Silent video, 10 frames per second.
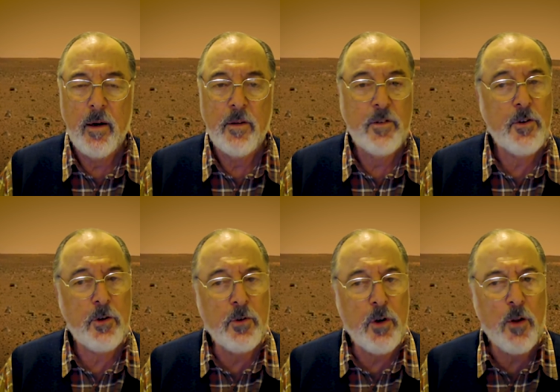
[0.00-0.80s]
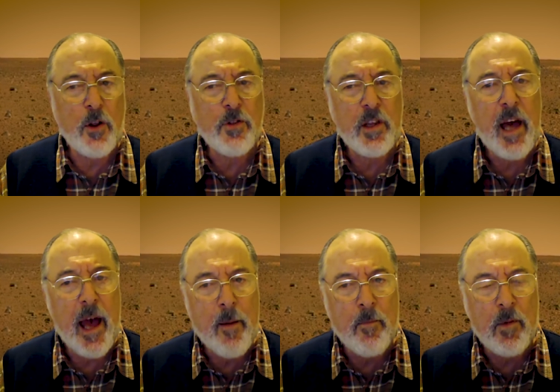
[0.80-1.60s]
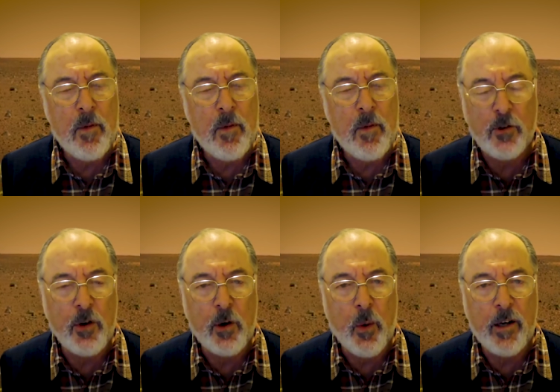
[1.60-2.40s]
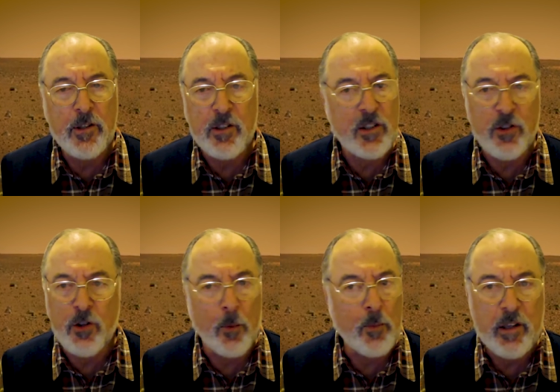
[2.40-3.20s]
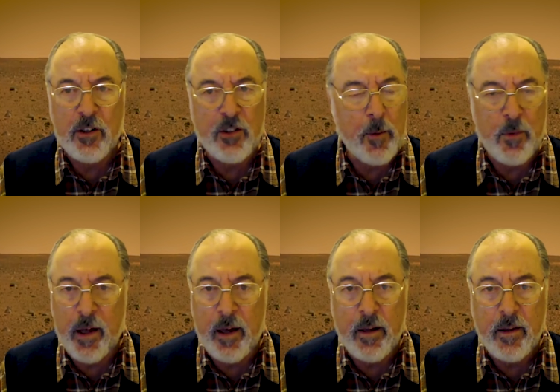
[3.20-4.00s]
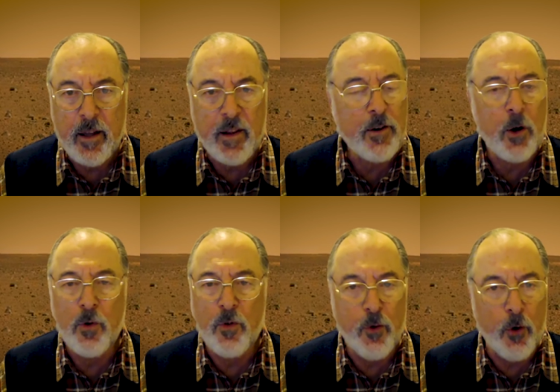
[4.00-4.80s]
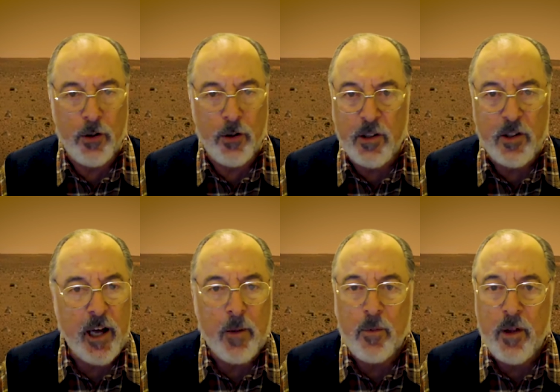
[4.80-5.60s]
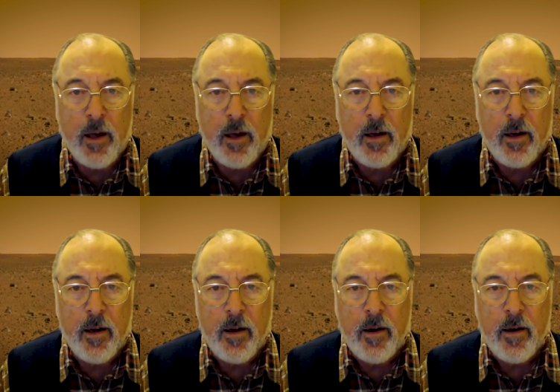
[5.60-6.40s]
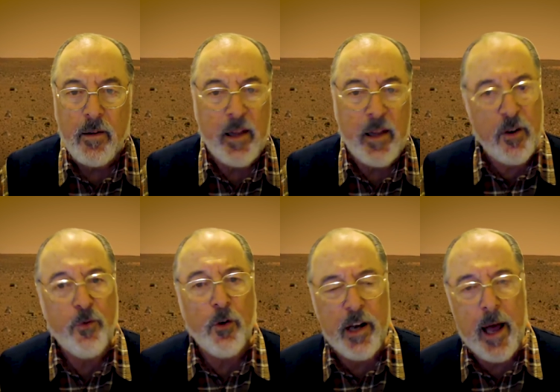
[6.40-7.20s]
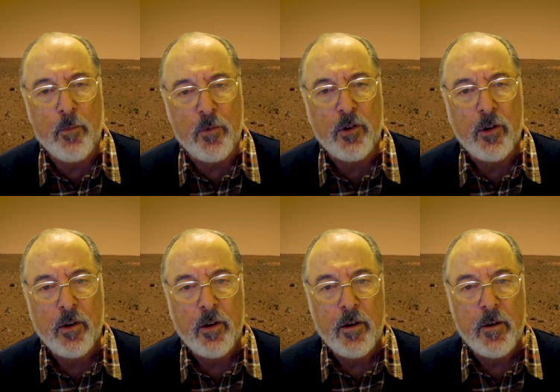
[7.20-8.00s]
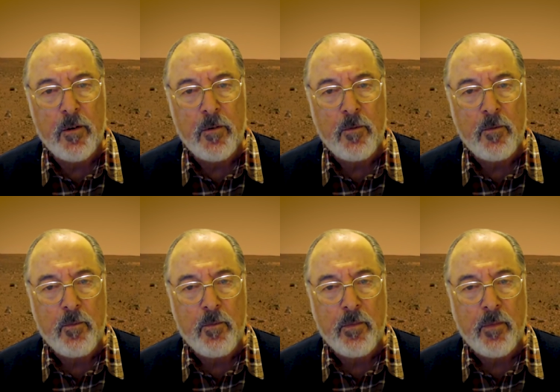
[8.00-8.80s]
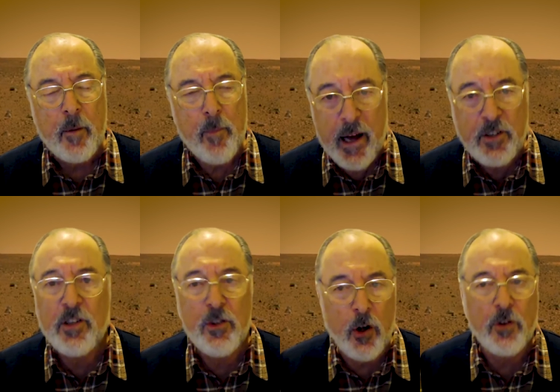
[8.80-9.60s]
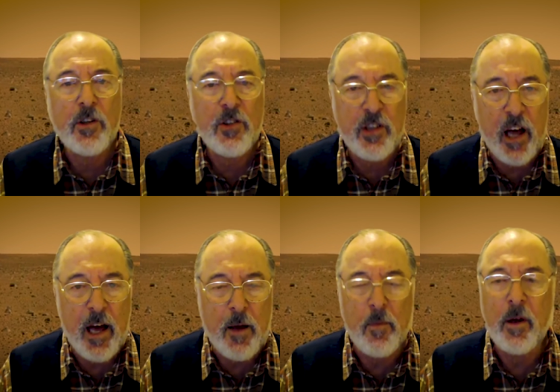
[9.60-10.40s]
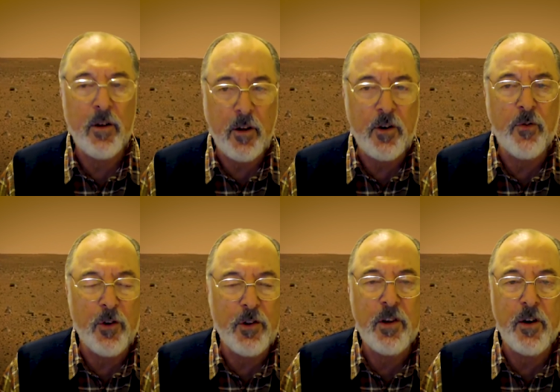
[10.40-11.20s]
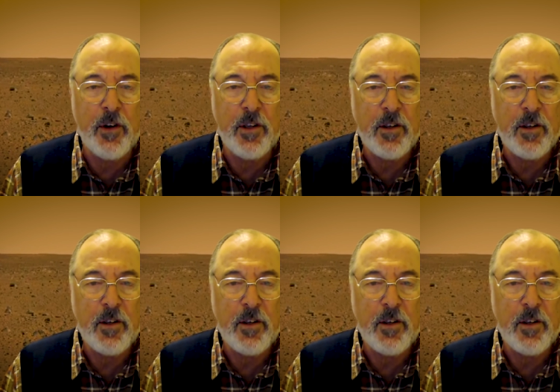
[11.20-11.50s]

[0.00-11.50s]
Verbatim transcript: Did you know that the m in those two equations does not mean the same thing, and they don't refer to the same thing? They're different m's mass is not the same in the different theories